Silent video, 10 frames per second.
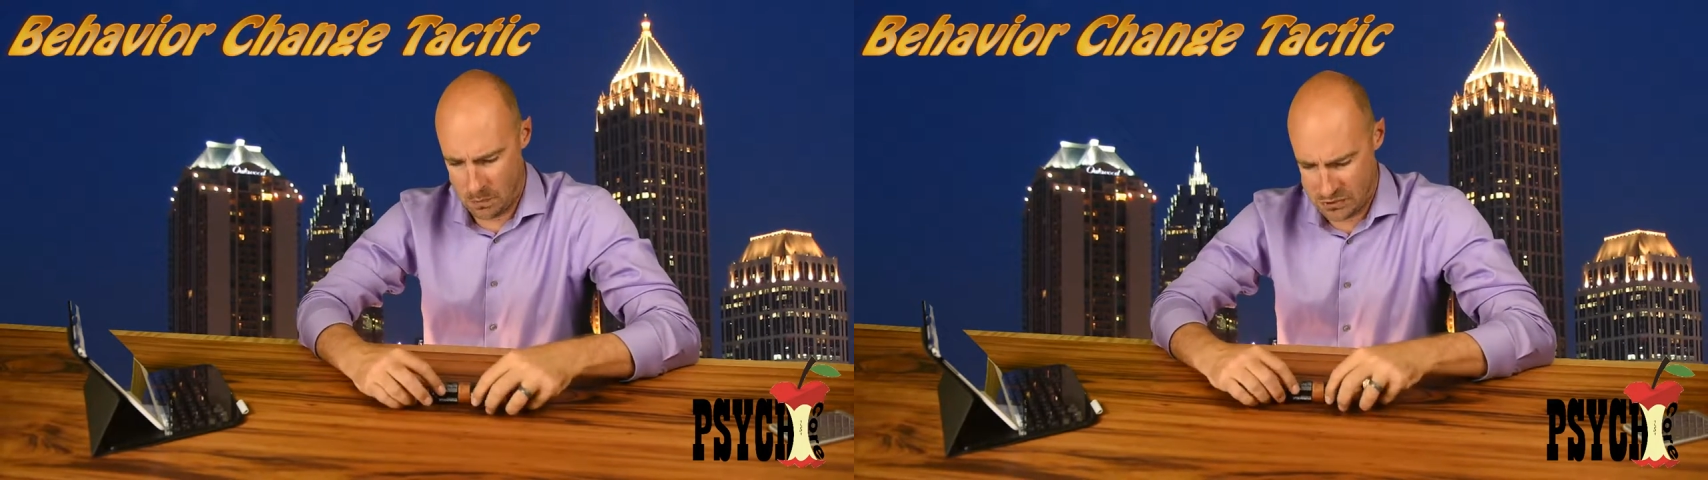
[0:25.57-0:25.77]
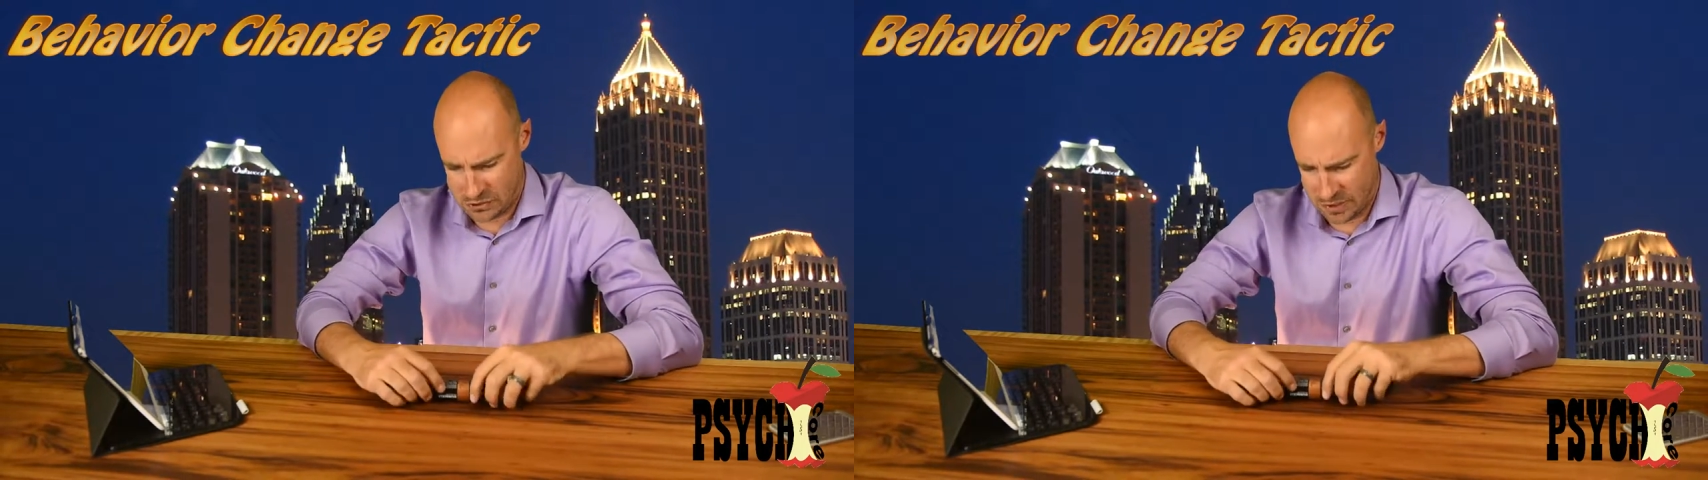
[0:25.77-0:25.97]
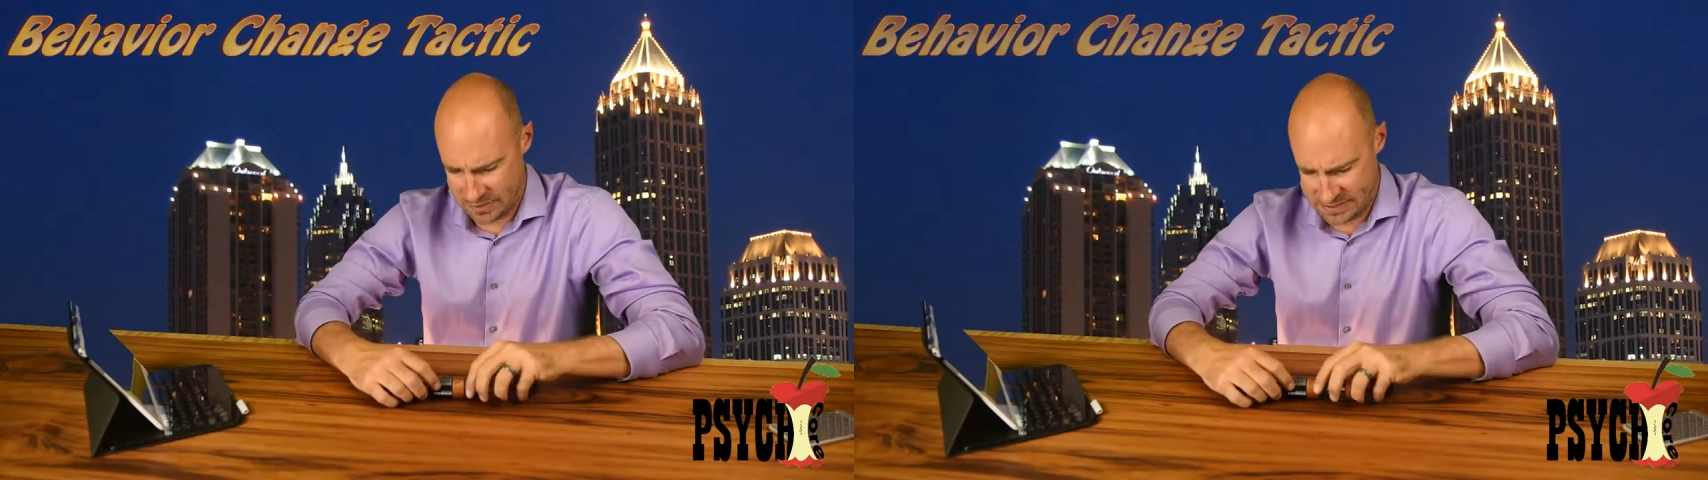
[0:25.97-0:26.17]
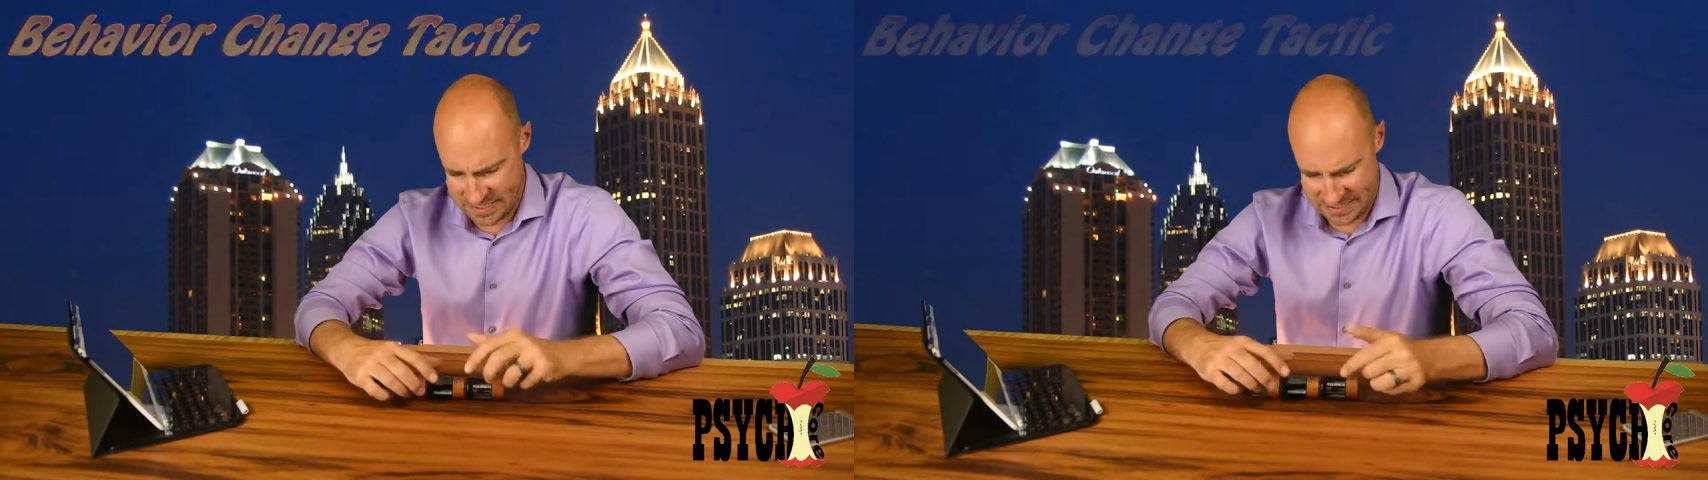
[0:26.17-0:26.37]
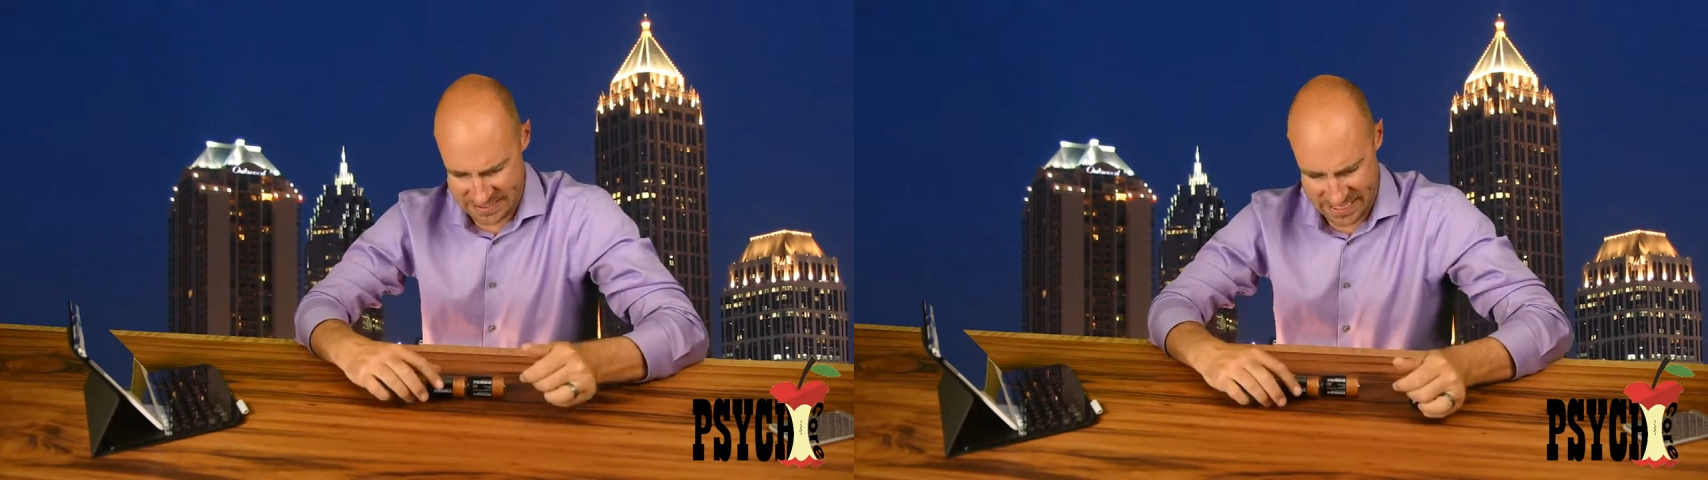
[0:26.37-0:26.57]
we strung these
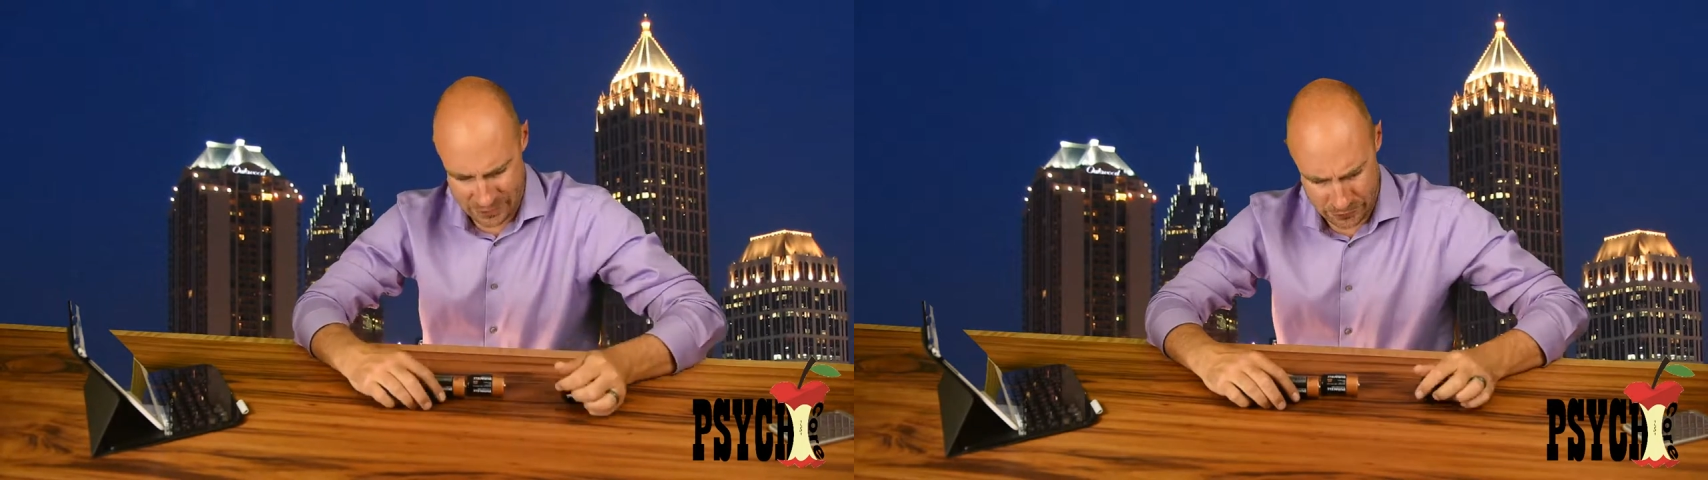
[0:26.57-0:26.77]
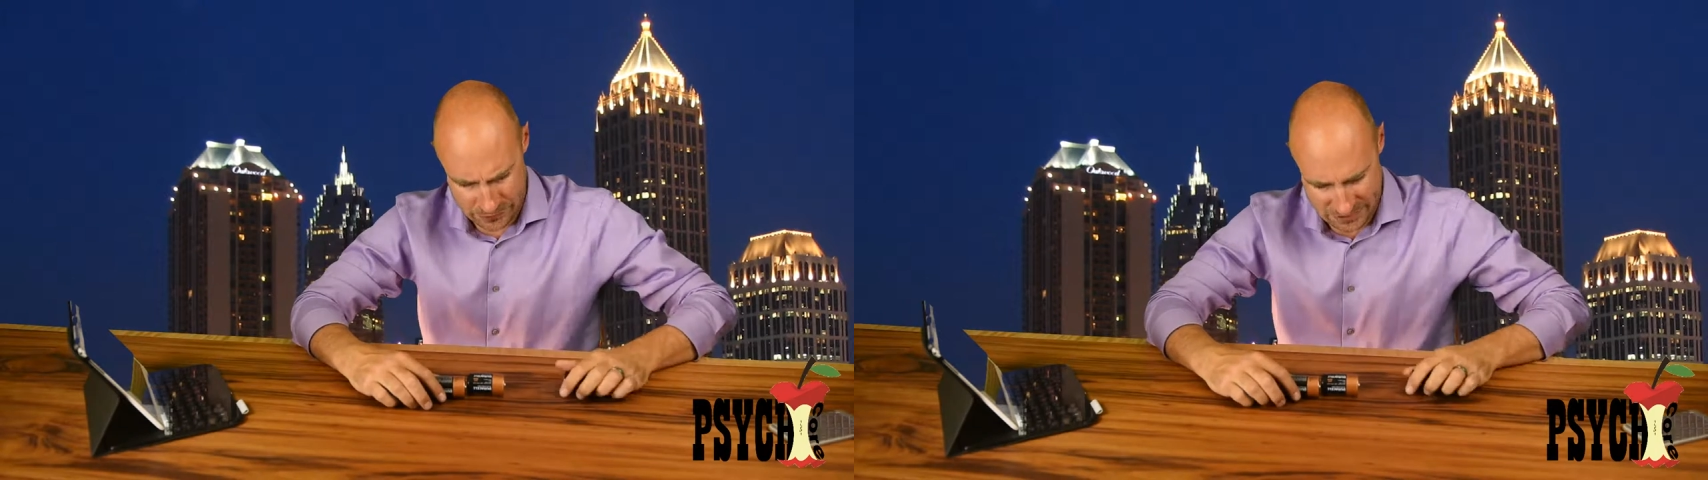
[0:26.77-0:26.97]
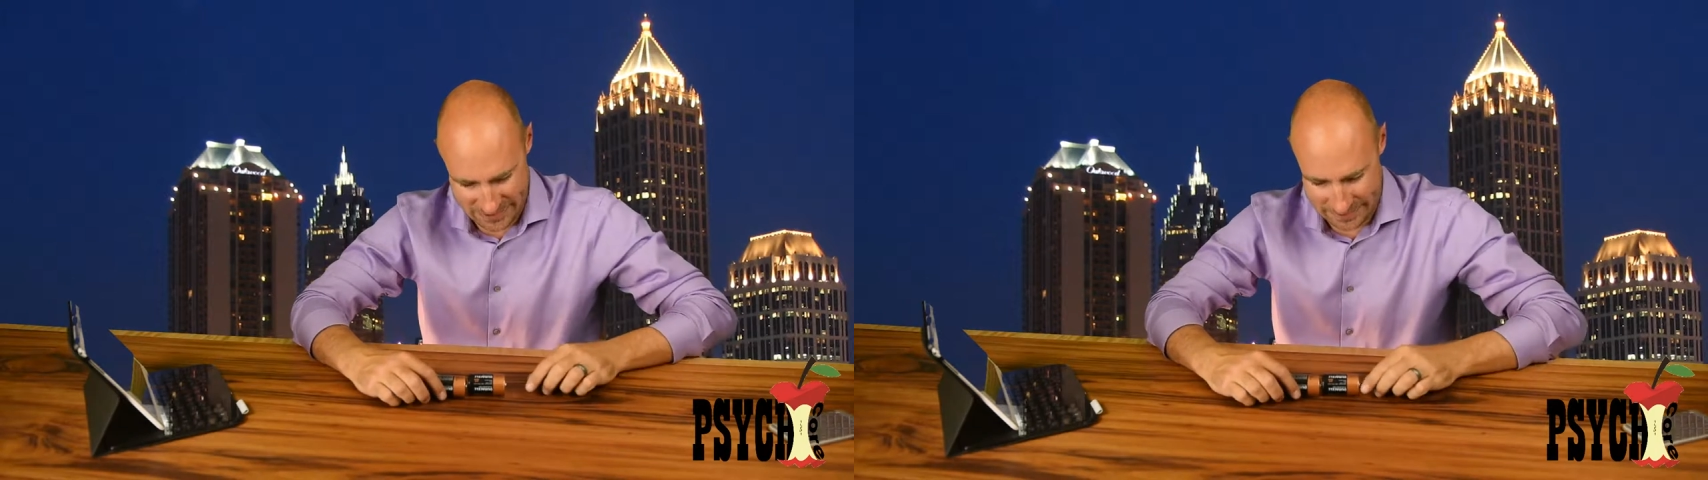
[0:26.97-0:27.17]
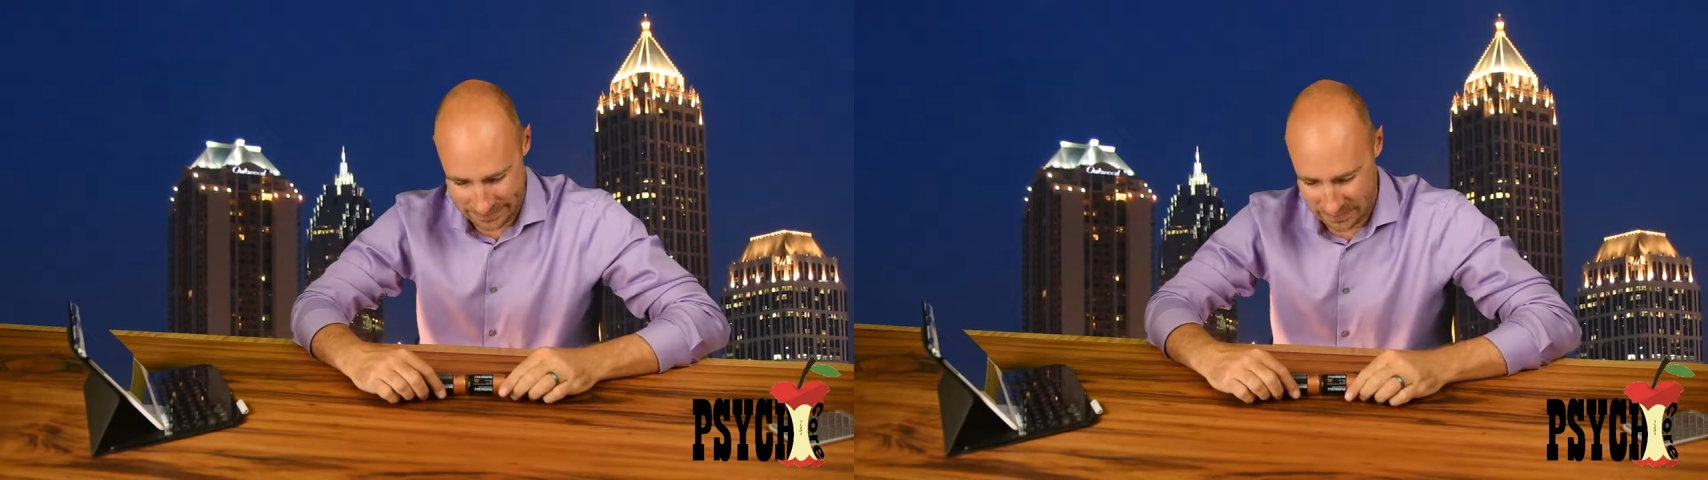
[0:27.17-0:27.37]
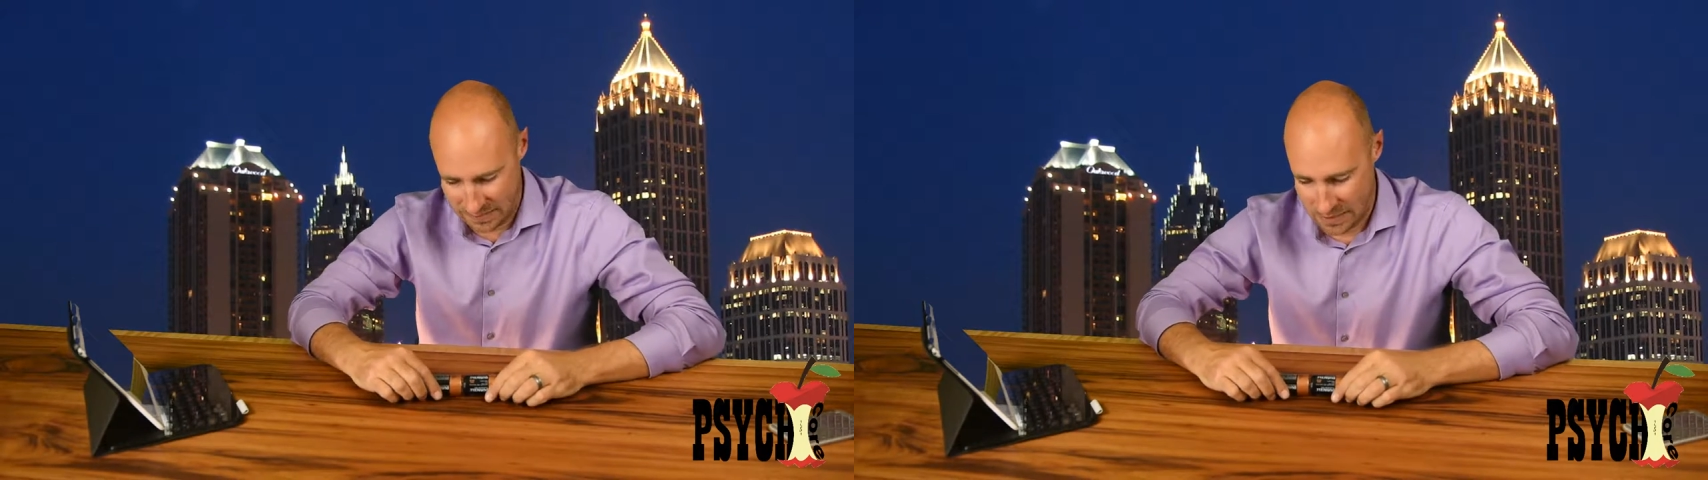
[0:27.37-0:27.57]
things together, you see, and